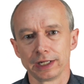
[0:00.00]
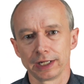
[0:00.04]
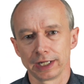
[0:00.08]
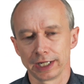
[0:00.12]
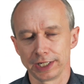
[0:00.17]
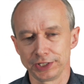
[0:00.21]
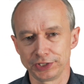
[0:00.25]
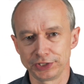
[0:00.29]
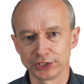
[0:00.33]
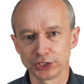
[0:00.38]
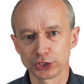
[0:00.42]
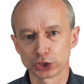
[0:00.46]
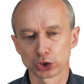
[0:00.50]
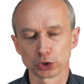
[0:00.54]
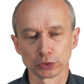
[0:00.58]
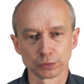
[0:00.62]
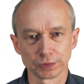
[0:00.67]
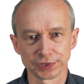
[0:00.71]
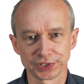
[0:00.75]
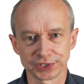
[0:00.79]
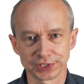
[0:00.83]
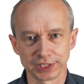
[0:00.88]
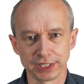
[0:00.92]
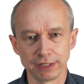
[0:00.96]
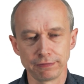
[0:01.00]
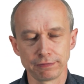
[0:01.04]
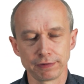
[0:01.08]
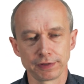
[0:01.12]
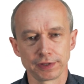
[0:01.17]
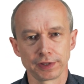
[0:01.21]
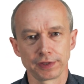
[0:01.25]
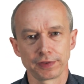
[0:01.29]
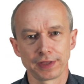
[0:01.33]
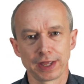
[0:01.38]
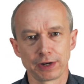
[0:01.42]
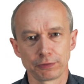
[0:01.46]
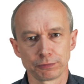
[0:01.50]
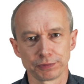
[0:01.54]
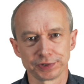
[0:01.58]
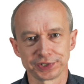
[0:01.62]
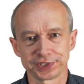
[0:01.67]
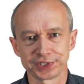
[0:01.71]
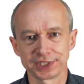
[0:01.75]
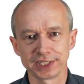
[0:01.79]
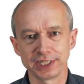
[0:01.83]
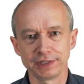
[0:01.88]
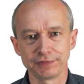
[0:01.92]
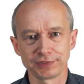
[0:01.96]
a digital receiver that then
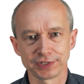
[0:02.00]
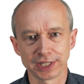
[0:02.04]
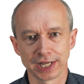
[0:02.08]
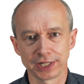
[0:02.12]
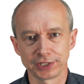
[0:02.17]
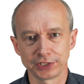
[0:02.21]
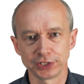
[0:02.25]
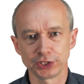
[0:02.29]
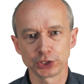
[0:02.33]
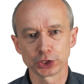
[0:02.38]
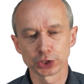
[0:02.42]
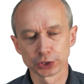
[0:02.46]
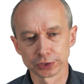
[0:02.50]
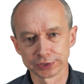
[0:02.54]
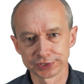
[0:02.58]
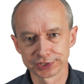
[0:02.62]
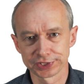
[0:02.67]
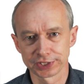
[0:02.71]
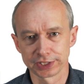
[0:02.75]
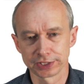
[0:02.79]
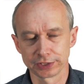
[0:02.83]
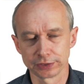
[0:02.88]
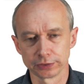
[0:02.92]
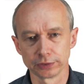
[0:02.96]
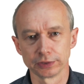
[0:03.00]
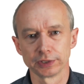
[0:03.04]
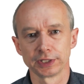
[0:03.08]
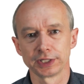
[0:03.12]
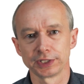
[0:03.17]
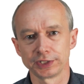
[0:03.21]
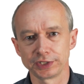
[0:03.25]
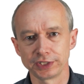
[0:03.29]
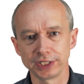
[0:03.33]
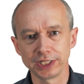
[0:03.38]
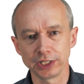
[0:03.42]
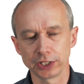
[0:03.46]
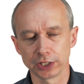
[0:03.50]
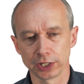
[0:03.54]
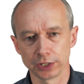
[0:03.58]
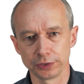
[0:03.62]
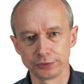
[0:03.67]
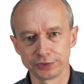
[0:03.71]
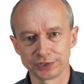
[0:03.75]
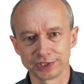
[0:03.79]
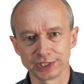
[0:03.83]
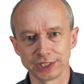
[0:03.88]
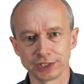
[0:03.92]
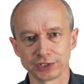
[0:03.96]
receives that digital signal,
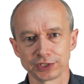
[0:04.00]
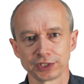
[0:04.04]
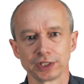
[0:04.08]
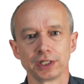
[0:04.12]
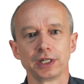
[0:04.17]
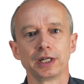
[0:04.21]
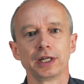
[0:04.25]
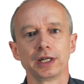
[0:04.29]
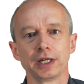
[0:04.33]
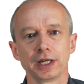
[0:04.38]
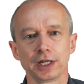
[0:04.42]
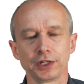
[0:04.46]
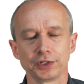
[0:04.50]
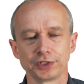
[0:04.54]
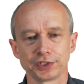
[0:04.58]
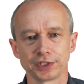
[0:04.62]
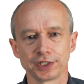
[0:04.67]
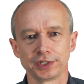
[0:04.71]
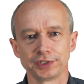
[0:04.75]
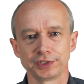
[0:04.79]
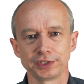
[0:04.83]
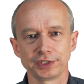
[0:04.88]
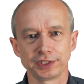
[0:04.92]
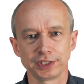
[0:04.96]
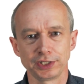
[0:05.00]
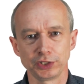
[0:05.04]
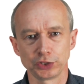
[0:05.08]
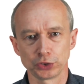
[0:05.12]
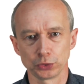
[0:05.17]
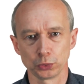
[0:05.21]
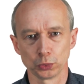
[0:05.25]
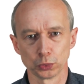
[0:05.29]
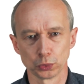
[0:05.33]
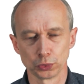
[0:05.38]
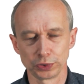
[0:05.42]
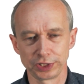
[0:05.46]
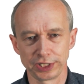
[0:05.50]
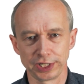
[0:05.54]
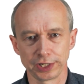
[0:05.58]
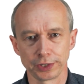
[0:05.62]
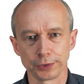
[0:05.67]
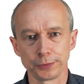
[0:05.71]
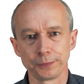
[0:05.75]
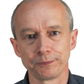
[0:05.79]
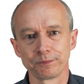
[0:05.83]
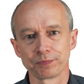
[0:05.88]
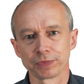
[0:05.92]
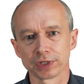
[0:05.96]
decodes it, and turns it into
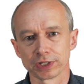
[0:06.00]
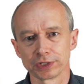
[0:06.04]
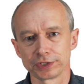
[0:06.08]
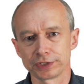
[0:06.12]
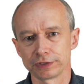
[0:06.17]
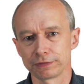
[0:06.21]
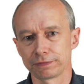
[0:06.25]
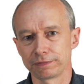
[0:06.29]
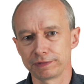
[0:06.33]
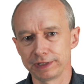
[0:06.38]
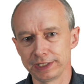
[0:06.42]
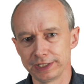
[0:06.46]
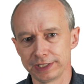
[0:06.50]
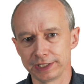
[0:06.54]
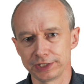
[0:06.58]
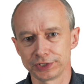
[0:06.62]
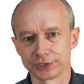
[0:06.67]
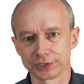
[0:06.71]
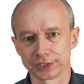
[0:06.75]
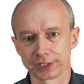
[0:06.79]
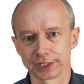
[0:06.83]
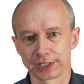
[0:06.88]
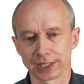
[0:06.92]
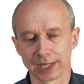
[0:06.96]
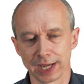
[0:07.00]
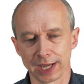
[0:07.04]
audio to feed it to the